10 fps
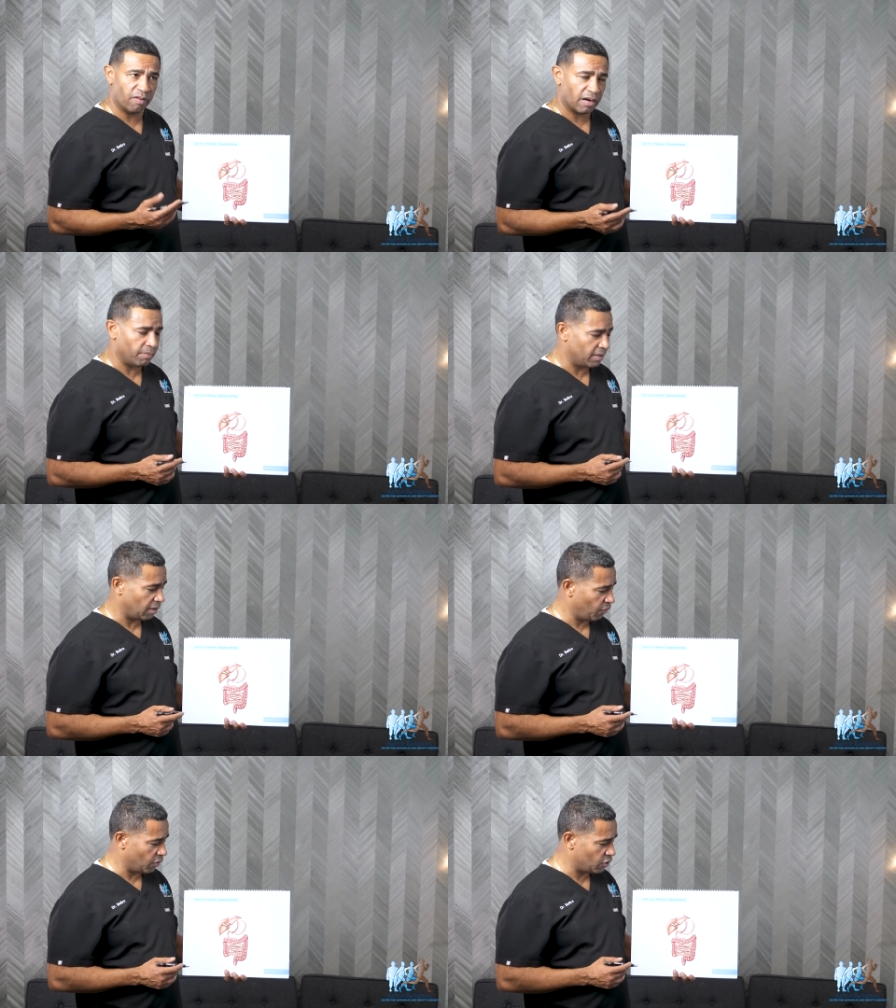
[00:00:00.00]
vitamin
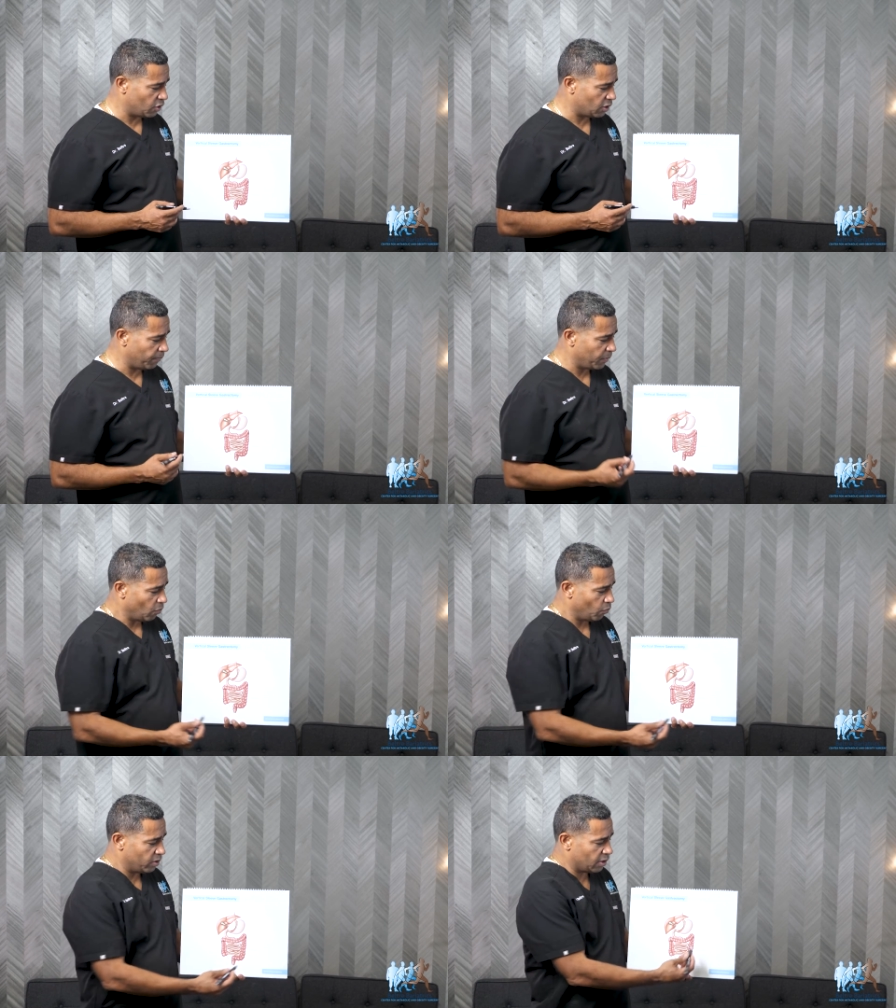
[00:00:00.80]
deficiency.
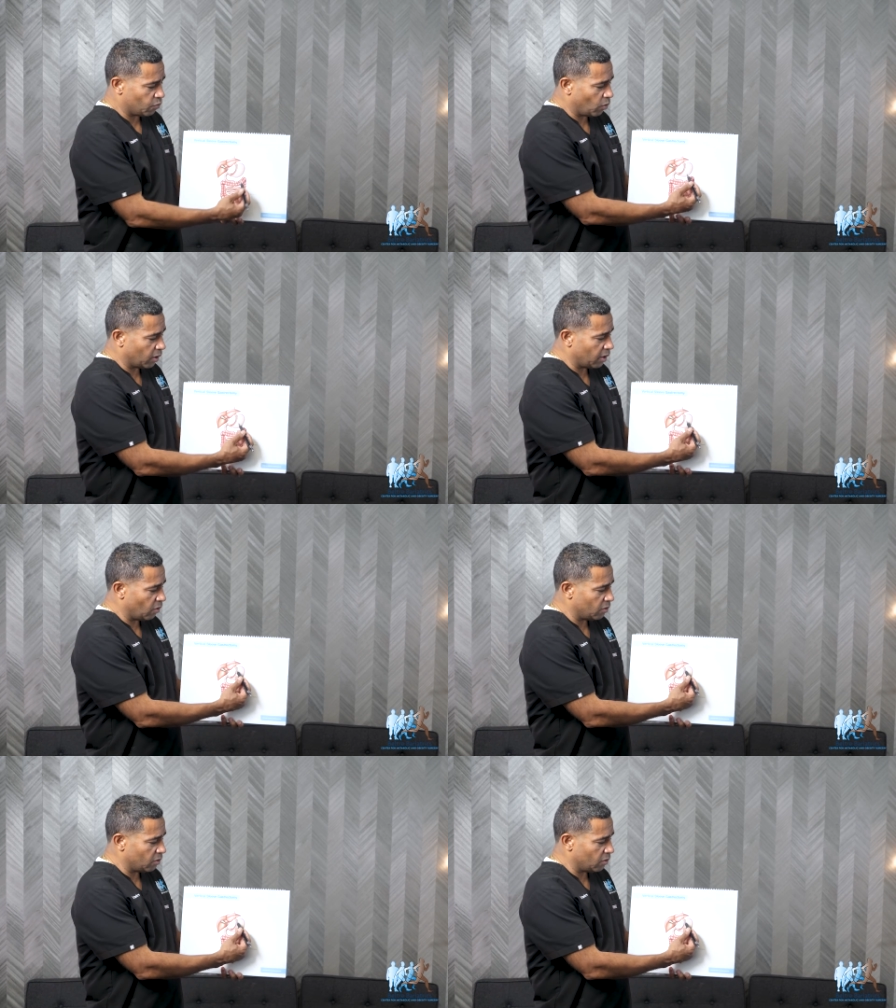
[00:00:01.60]
We're just working